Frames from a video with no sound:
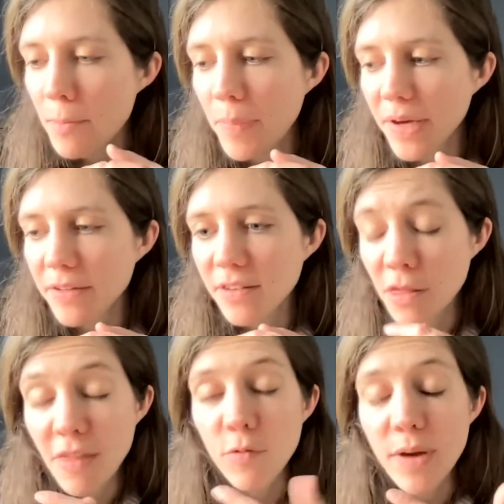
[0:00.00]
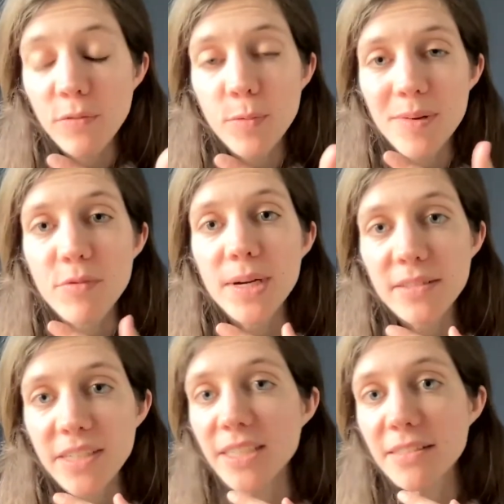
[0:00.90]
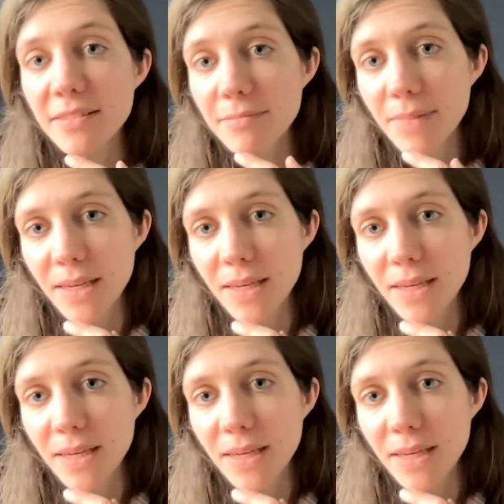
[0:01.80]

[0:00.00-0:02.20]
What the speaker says: But I think the race will be really tight,